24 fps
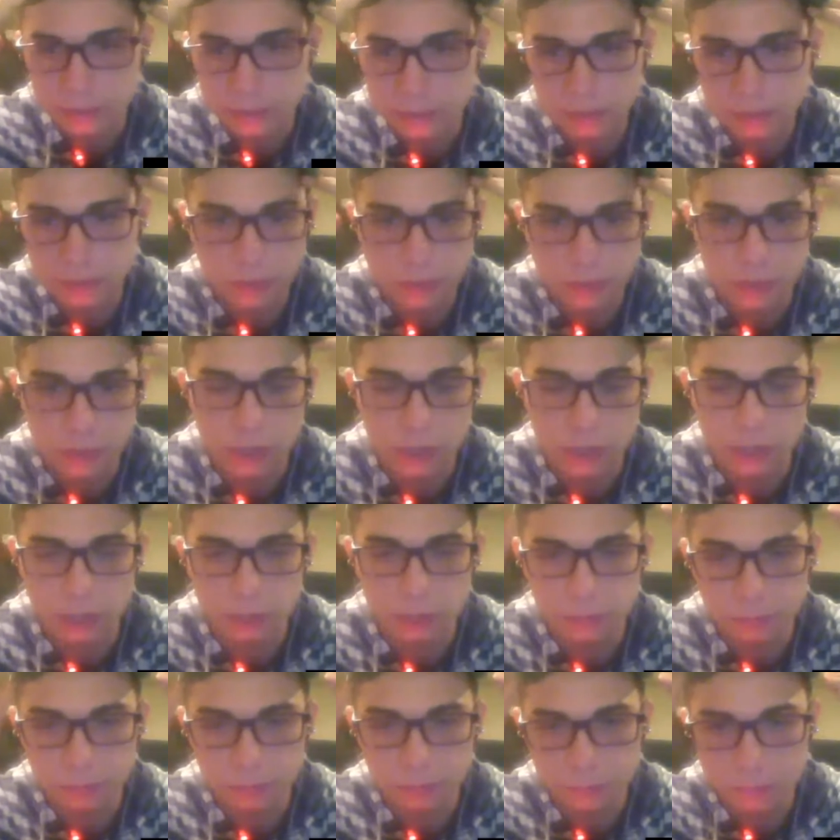and,
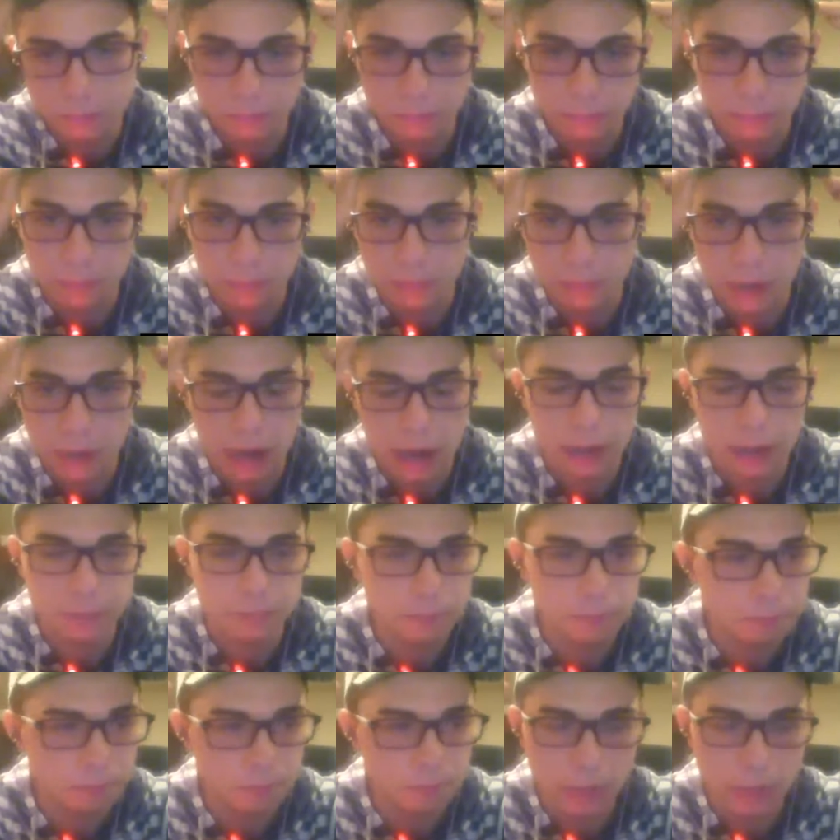kind of
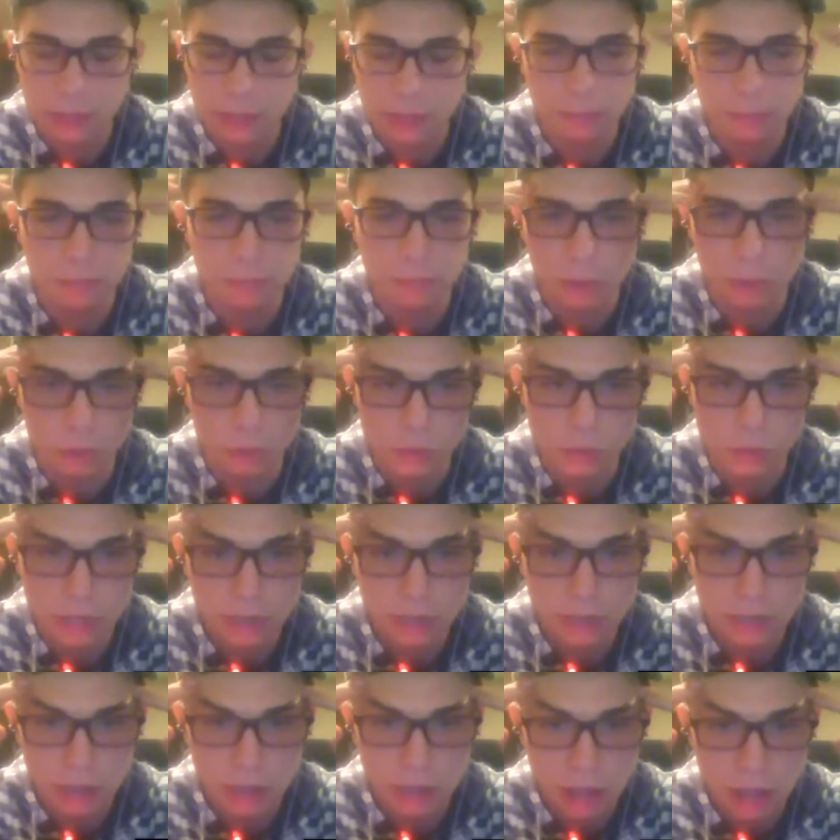make them lose it.